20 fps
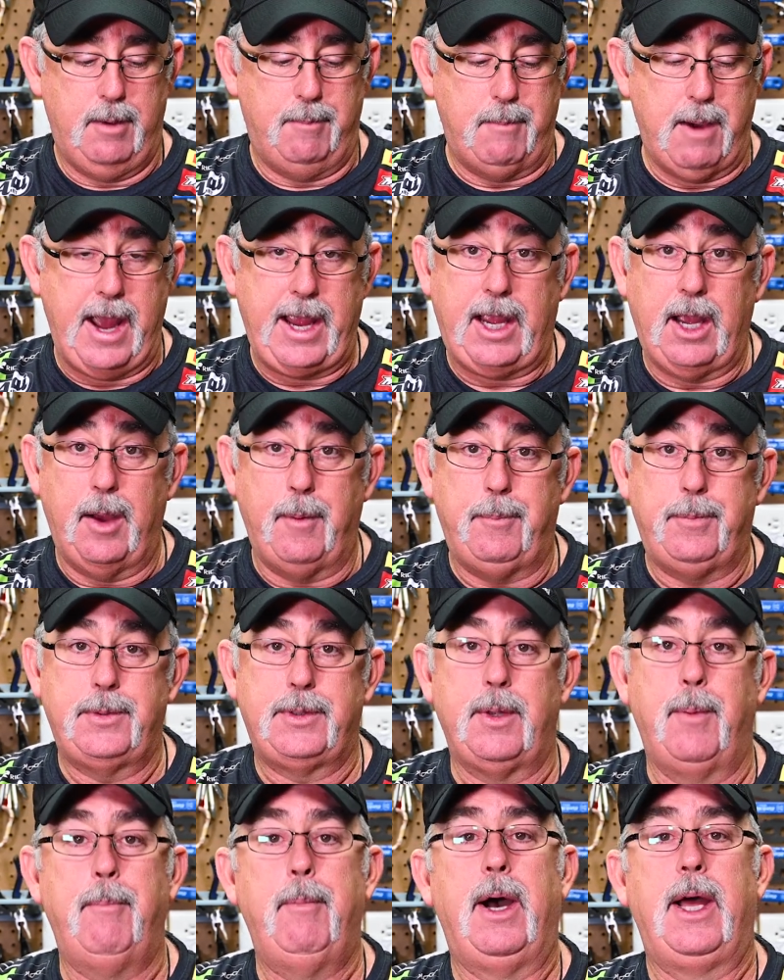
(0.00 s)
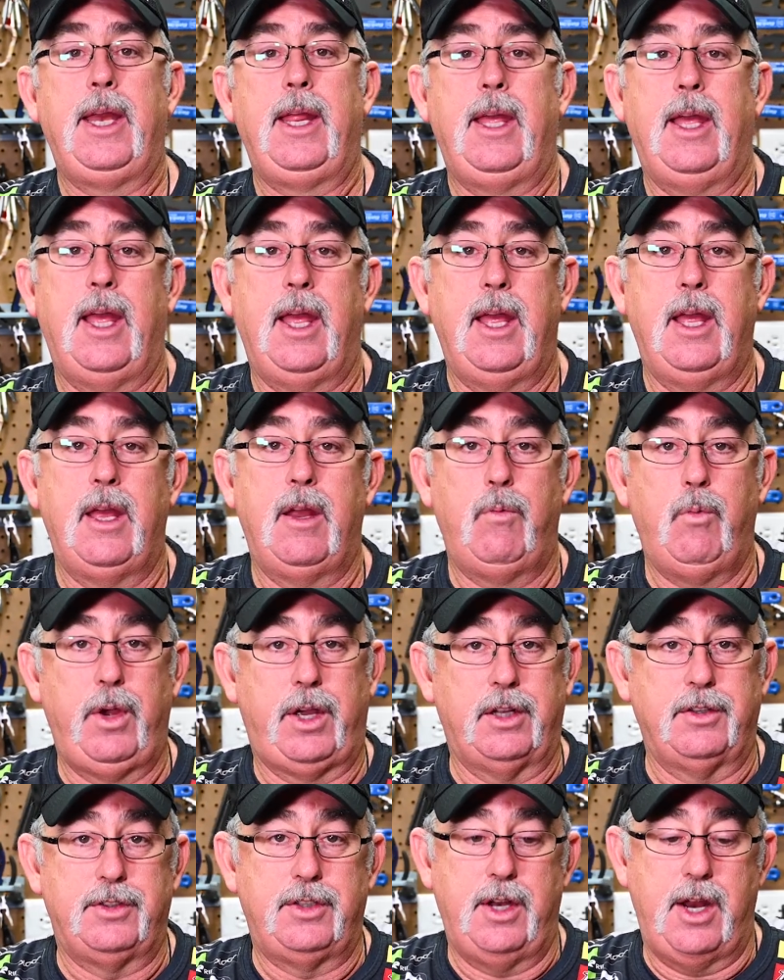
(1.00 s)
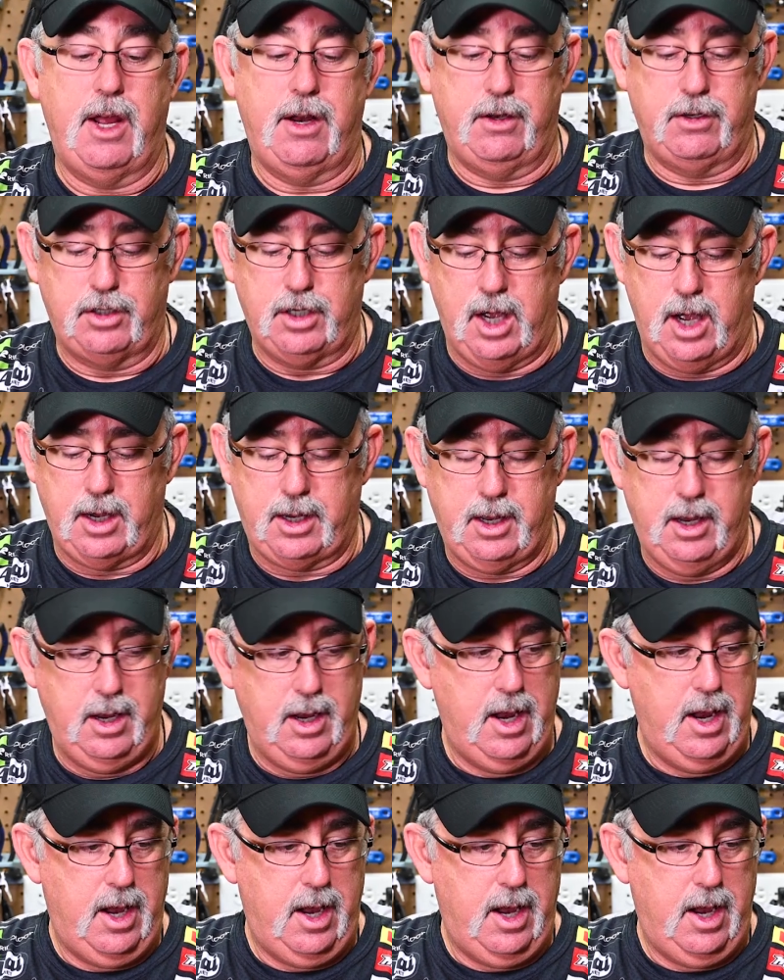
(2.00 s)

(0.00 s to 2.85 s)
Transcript: mic up somebody and we can sit down and talk.